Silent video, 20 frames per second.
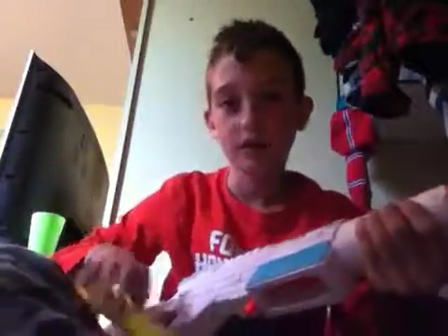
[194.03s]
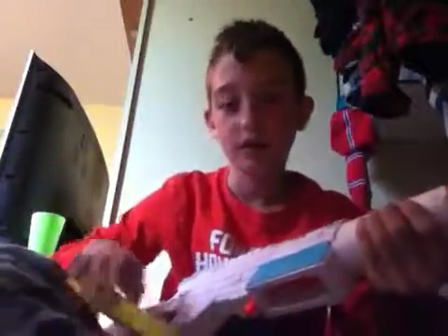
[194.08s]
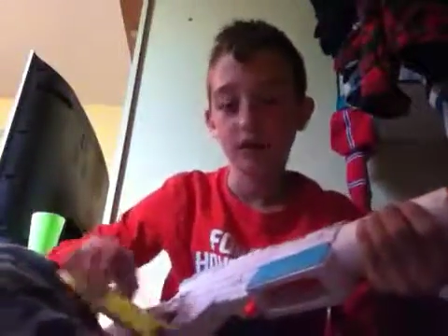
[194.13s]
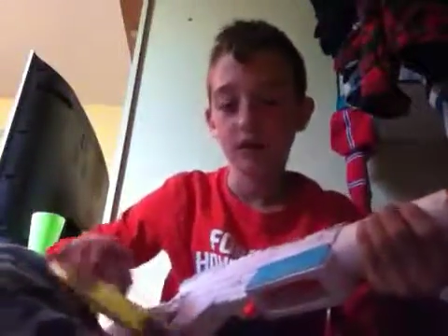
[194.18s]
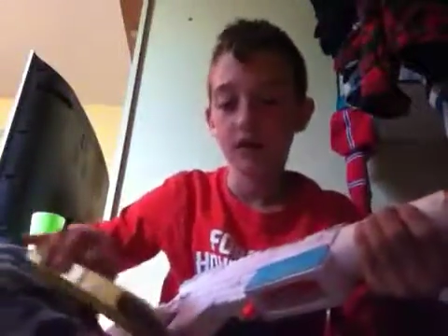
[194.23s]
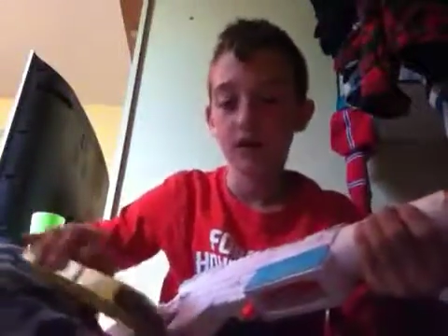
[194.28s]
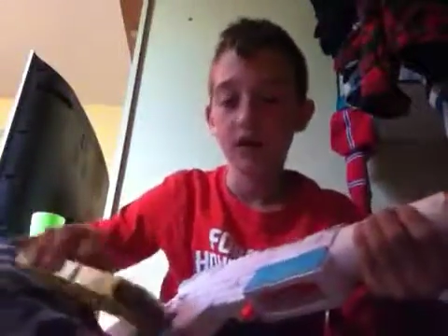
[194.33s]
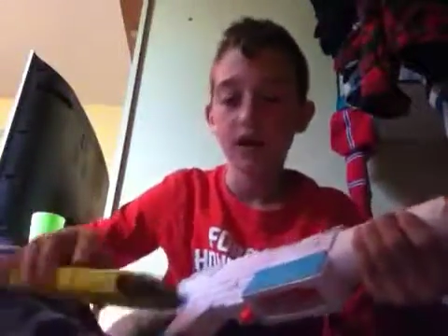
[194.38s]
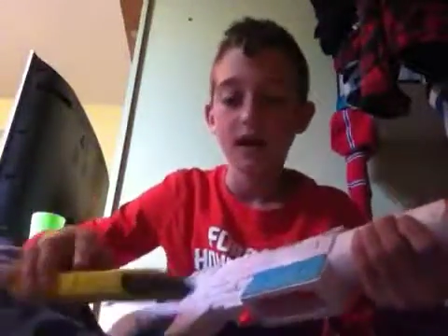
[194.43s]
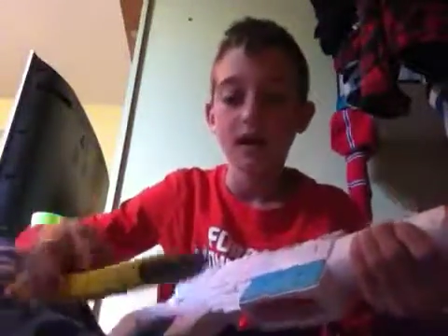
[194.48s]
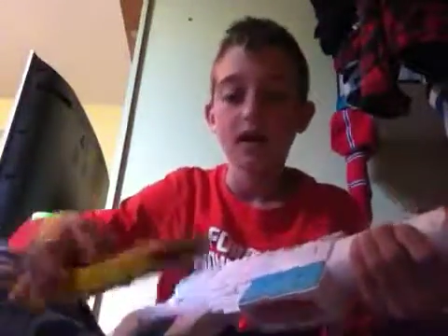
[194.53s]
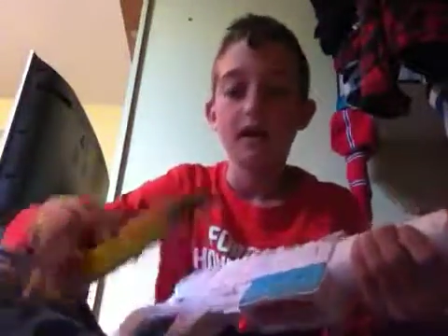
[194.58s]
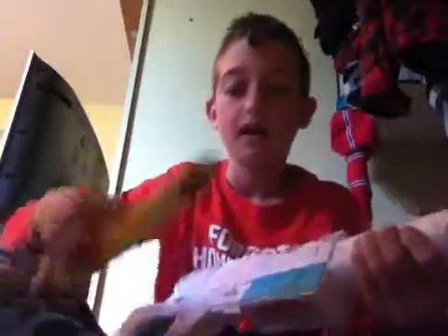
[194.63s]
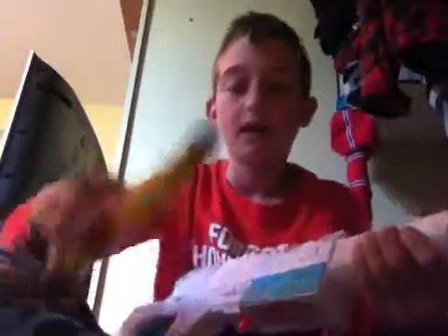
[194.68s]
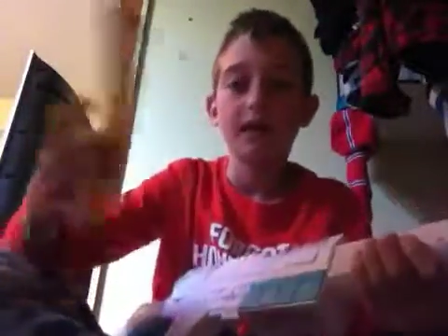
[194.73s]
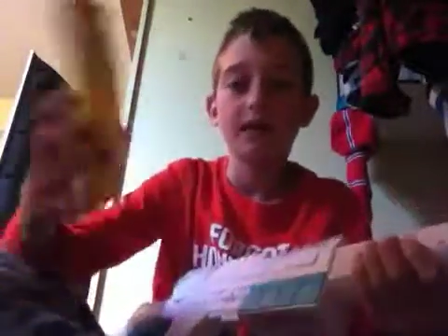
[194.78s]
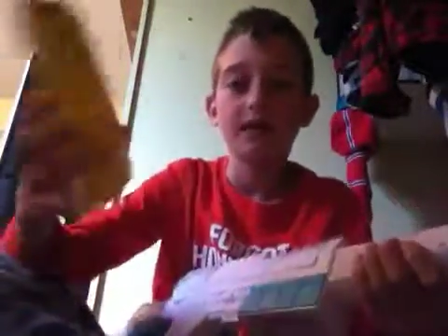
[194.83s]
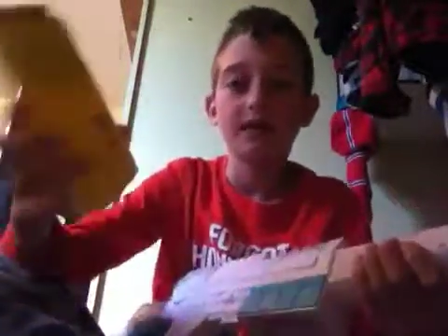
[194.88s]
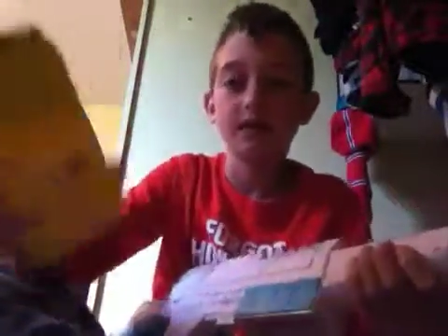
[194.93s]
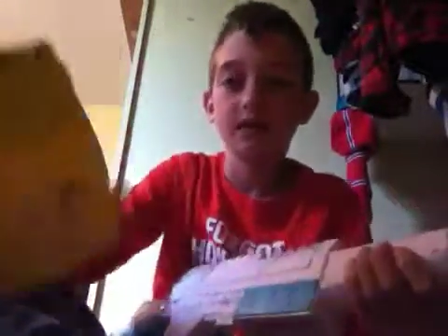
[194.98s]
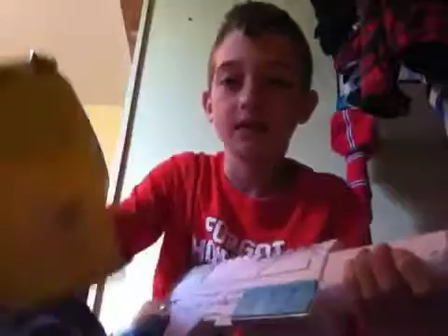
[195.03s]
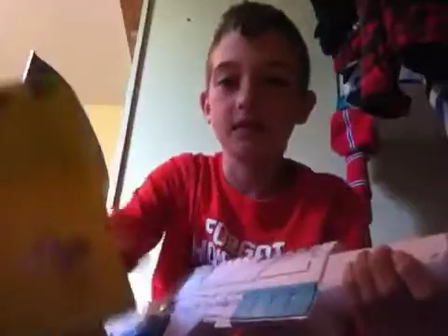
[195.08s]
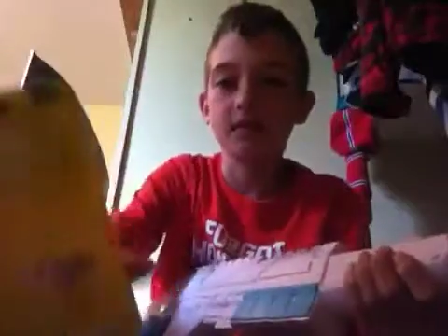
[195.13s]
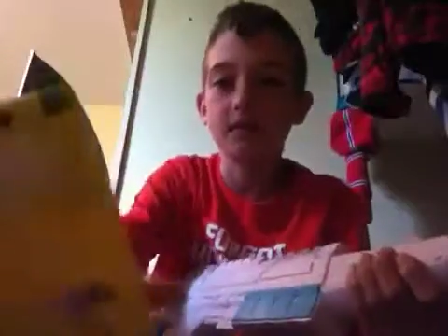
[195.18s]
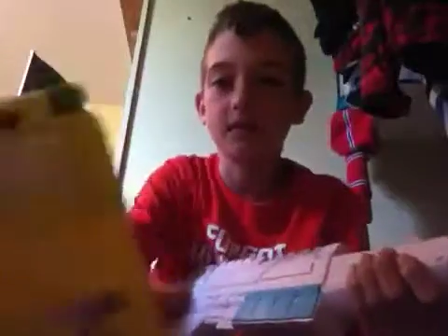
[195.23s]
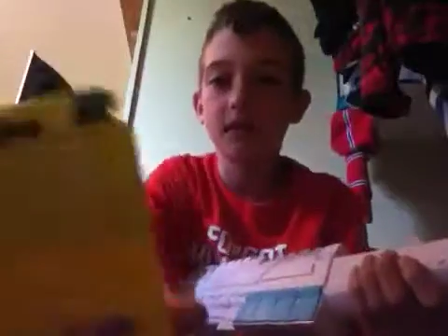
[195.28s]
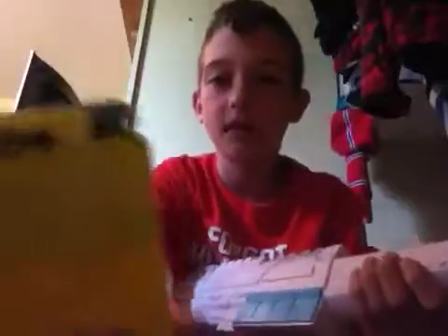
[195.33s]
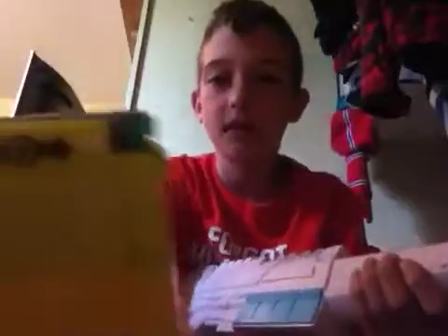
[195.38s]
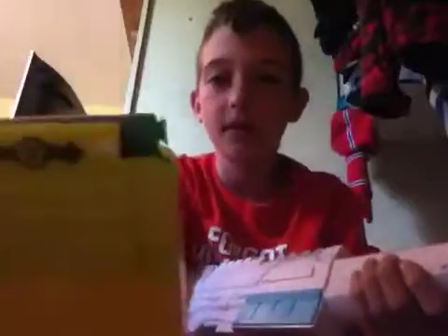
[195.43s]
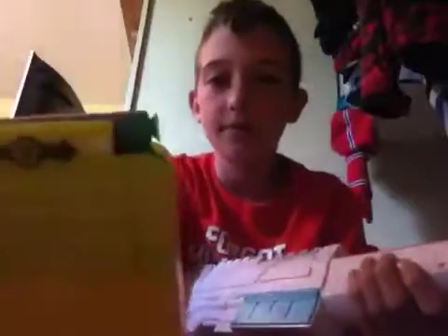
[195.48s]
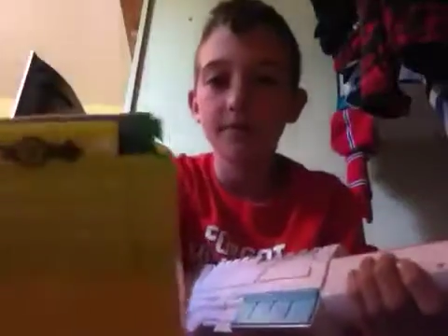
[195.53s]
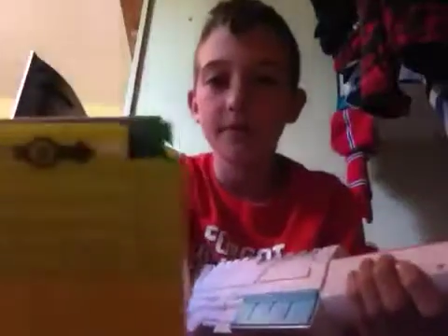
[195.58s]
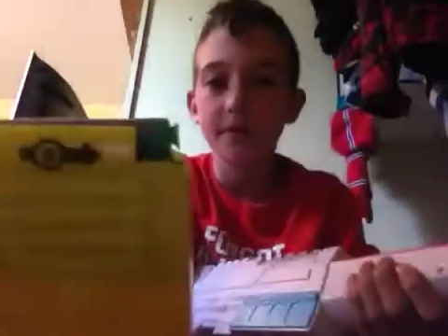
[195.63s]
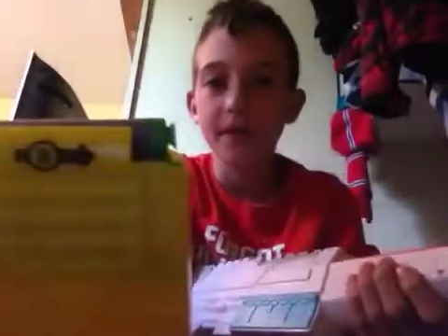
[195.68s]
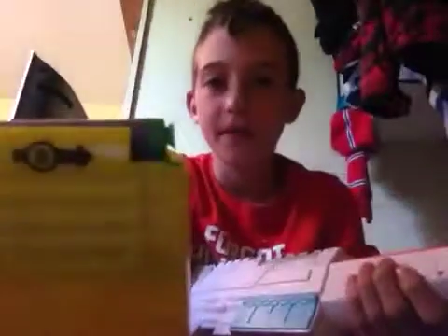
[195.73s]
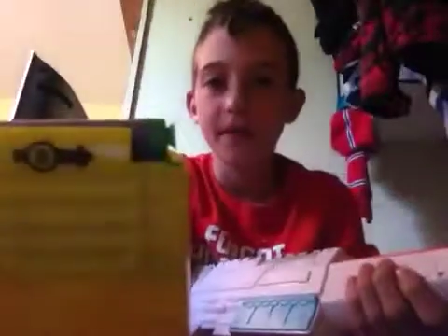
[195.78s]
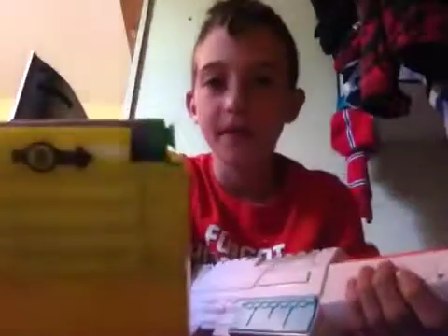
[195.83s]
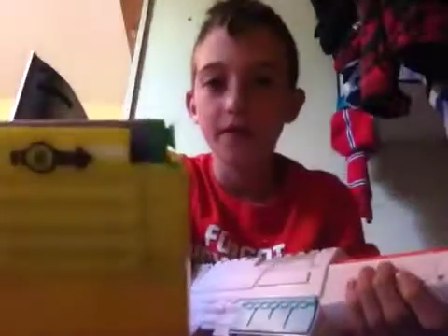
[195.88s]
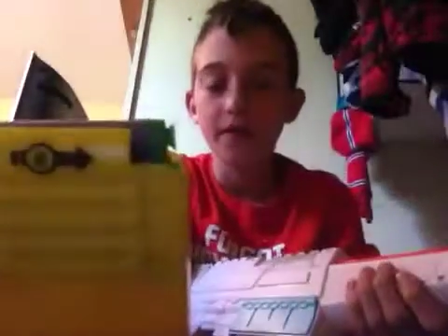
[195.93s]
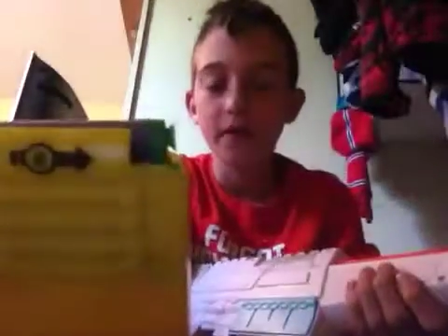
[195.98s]
It has a, um,
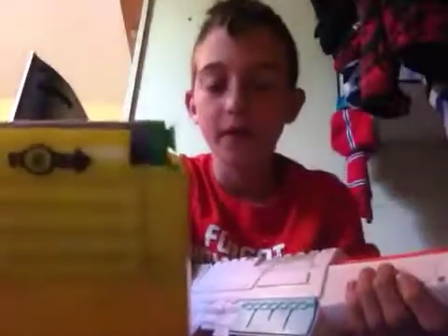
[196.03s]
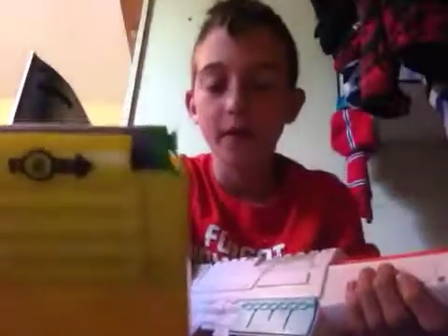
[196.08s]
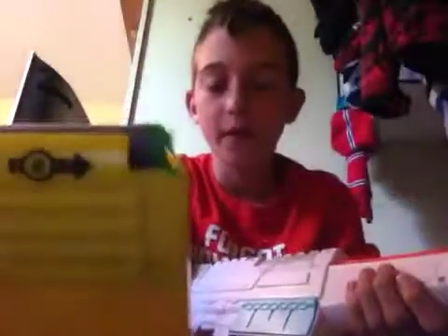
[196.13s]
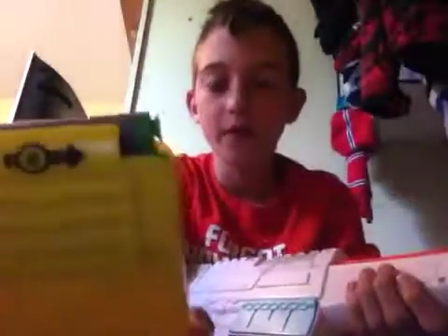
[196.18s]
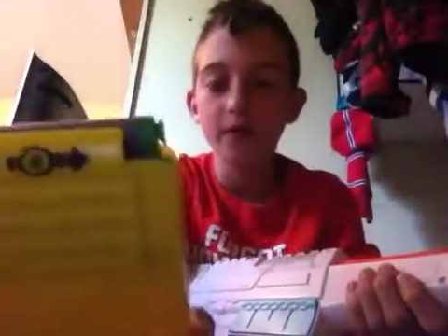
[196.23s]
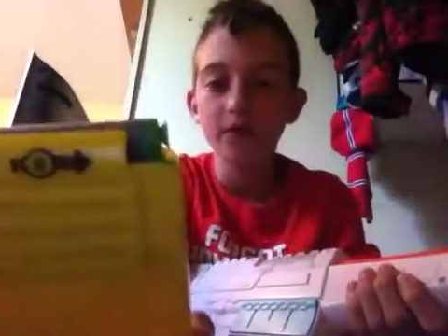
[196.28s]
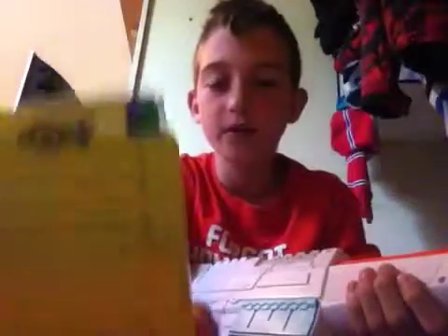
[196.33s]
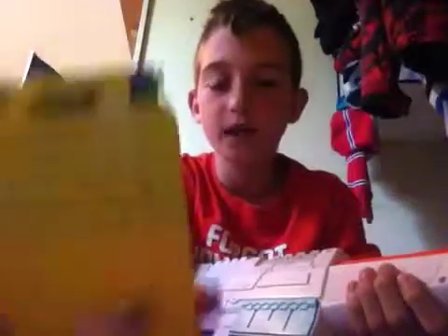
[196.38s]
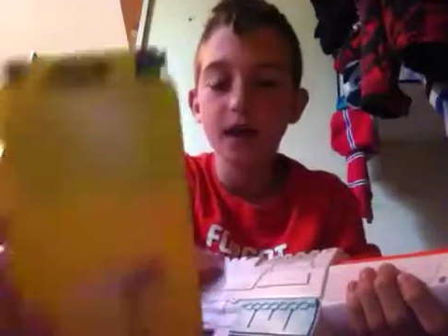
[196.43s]
eight round.